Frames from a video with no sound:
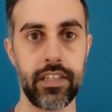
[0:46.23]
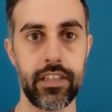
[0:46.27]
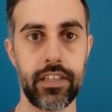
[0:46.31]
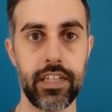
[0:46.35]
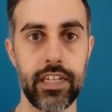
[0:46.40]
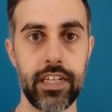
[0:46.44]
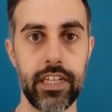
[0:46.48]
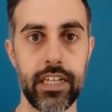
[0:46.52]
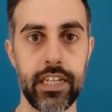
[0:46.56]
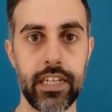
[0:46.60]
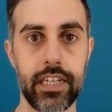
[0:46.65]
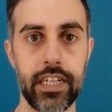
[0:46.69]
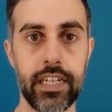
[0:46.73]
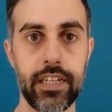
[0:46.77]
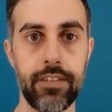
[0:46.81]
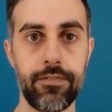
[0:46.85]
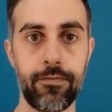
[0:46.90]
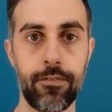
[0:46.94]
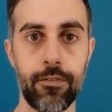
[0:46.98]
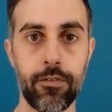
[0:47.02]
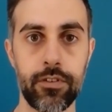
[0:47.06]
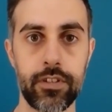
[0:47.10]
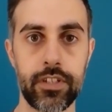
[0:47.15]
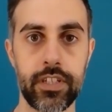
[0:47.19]
the need
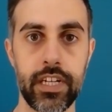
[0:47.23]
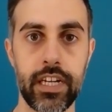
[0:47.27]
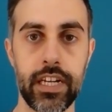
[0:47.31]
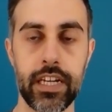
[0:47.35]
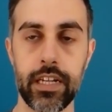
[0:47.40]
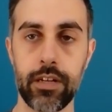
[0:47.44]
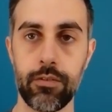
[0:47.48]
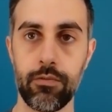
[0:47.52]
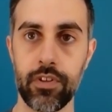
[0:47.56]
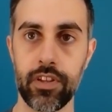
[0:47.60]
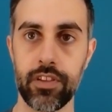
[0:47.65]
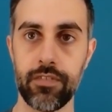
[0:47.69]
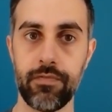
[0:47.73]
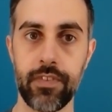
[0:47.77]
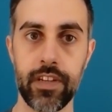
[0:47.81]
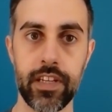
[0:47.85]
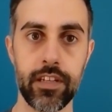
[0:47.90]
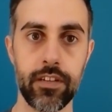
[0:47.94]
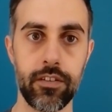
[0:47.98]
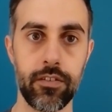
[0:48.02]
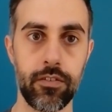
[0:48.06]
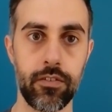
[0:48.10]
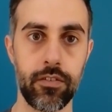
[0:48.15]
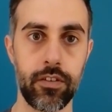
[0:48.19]
for dealing with
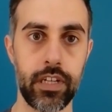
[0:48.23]
video